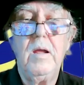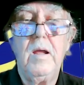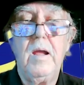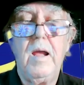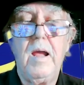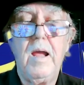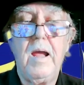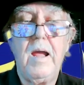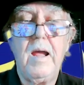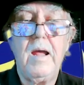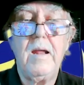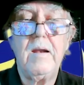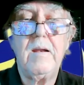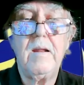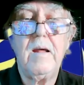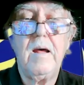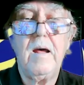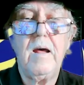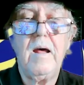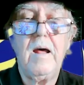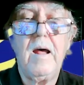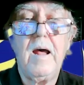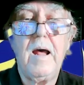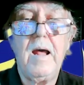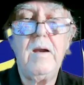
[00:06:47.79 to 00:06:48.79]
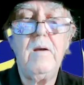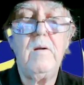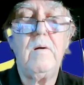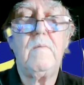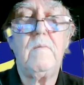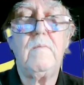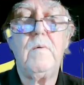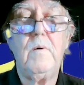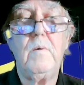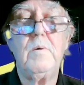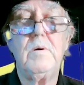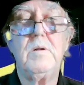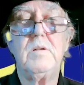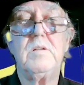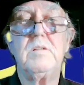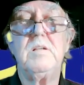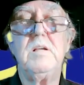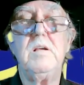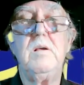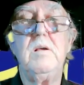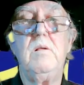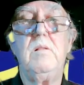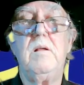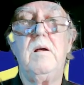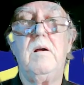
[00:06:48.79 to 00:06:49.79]
And I look forward to
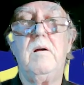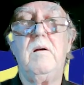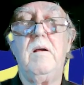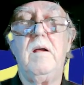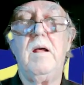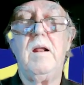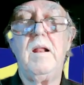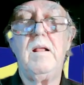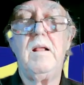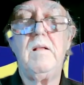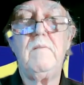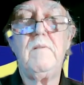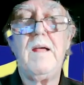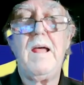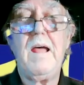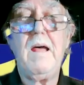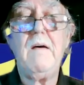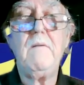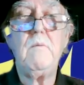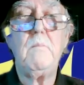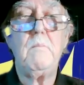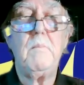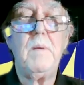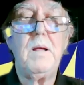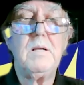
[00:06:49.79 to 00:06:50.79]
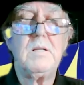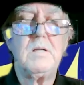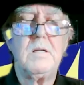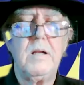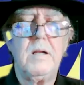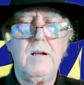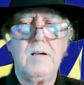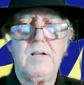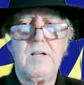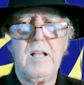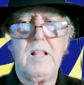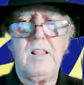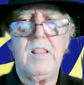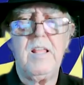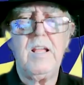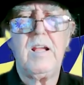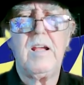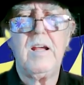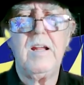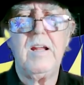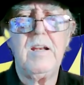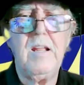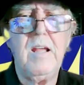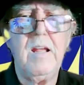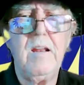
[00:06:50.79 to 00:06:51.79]
see you there. And if I haven't mentioned, which I think
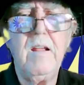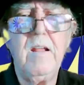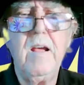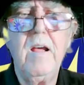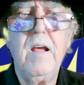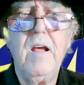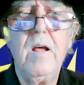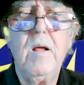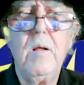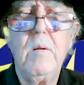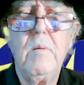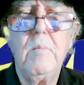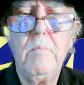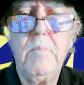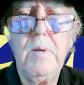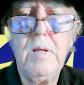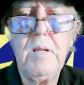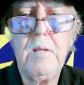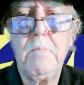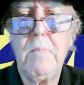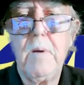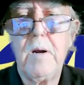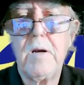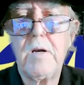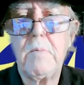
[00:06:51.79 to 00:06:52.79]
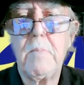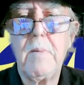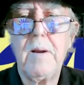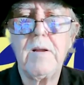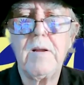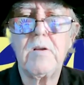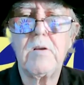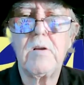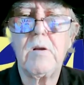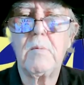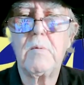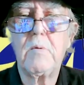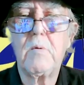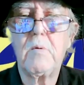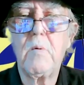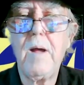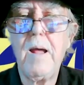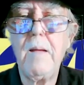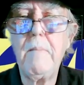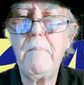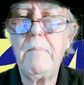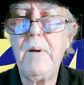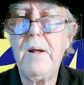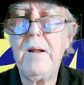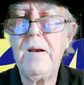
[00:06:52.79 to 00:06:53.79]
I did, please mark my
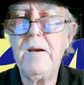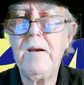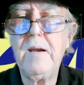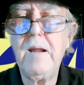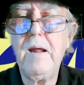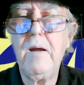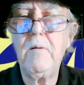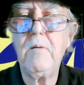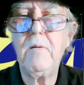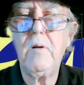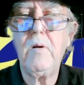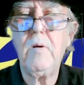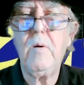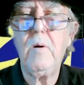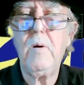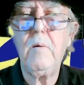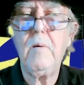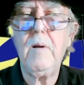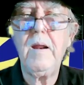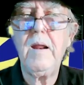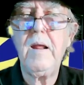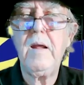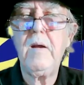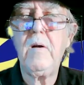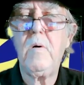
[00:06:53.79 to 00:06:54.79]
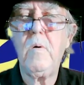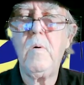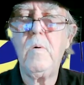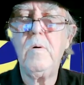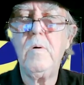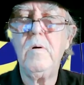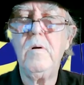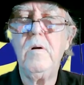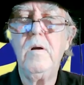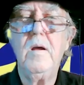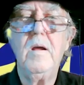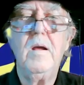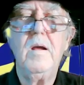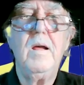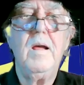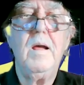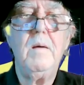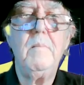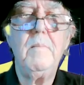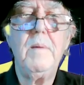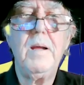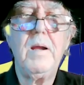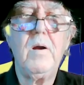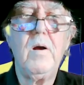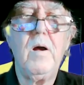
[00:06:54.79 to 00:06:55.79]
subscribe button down in the lower right-hand corner,
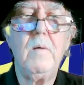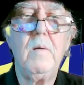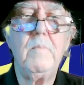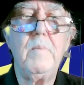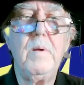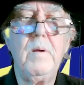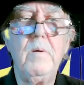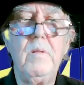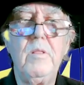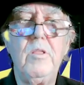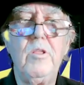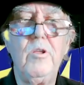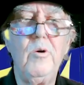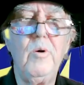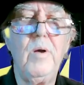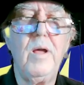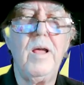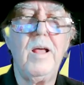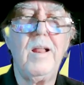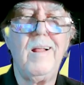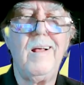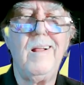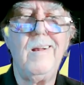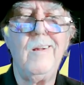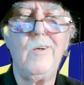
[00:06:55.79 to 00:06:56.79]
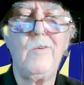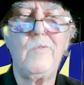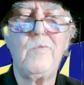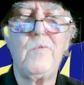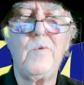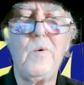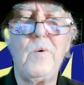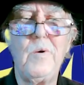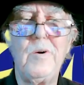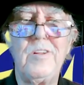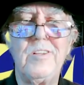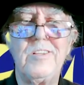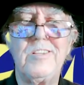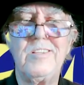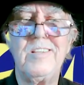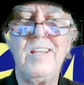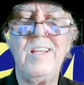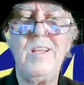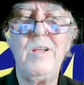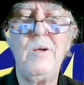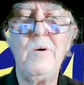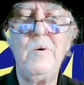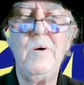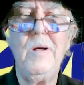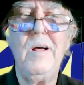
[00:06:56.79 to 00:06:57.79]
and may God be with you. And I look forward to see
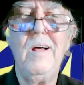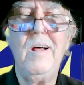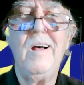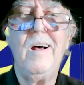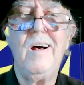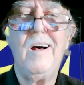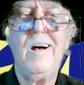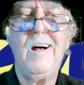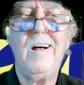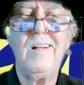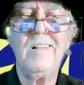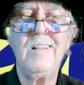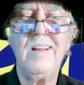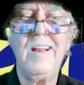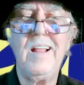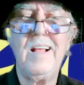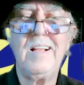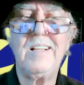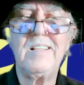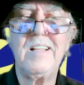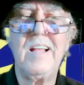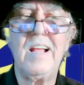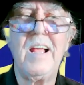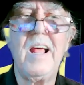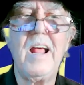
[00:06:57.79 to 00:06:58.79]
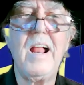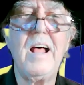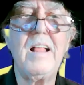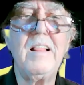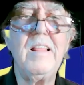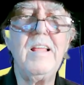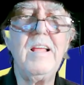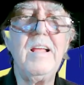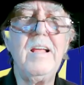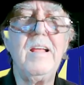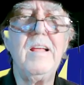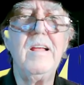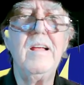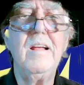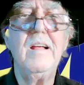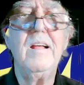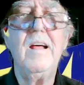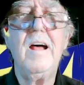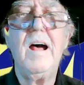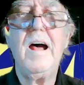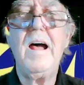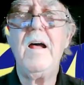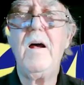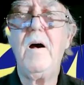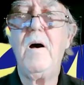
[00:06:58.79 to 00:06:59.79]
you on the next thing. And I think
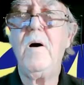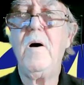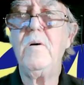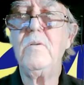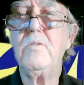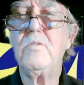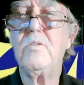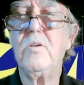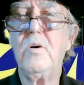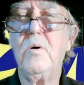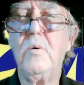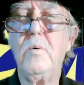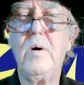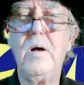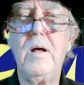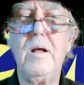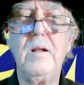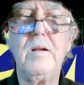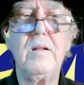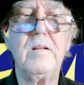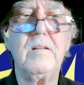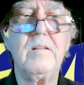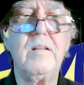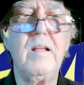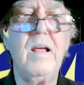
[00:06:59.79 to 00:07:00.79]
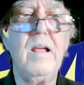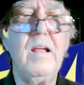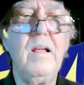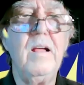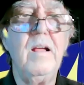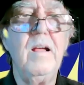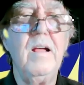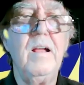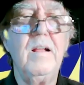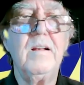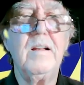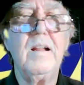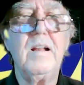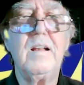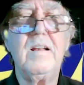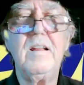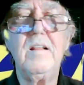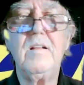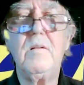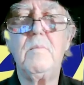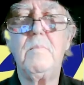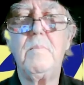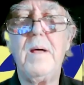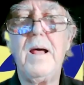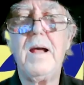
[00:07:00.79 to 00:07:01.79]
I also wanted to say that
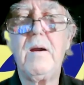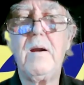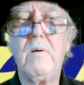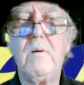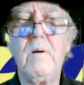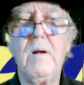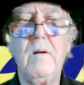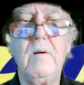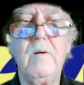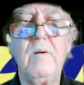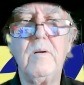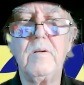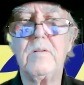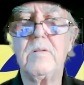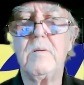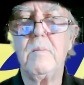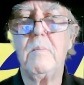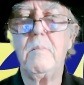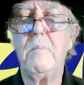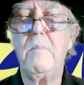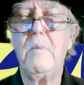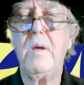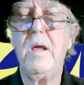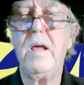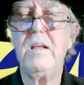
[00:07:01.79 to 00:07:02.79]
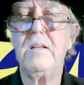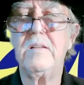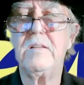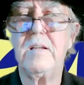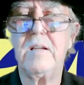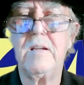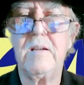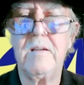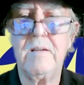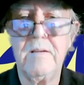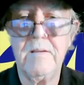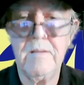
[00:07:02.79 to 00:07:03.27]
this background looks amazing.